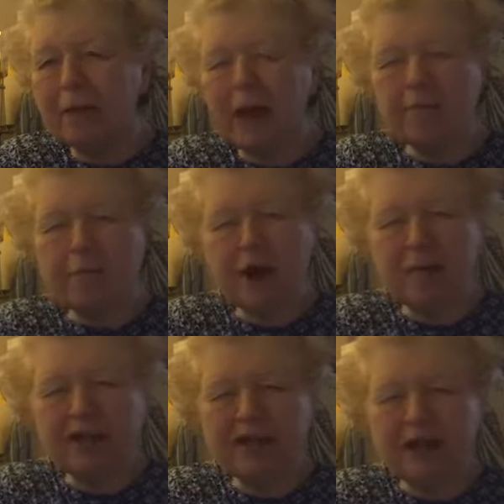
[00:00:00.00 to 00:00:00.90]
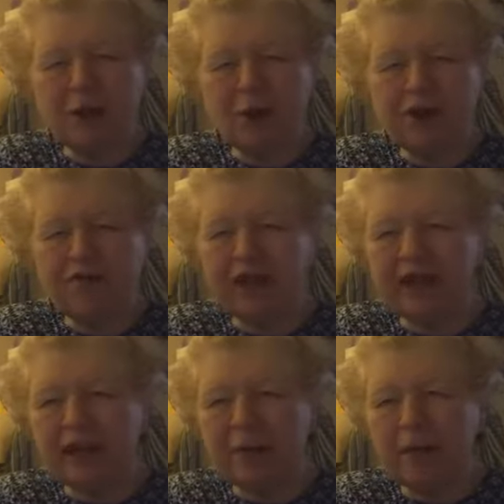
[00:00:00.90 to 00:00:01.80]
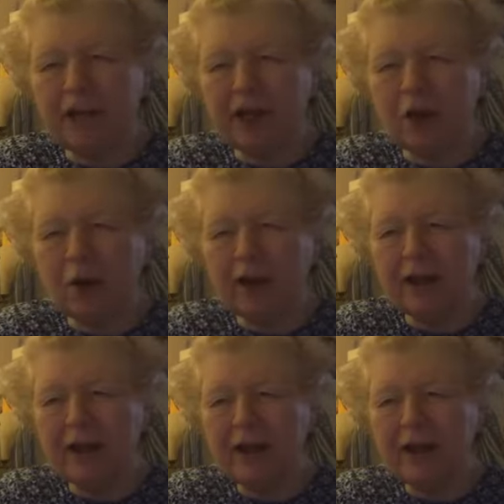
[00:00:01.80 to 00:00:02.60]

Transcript: I promised the Lord if he'd get me going,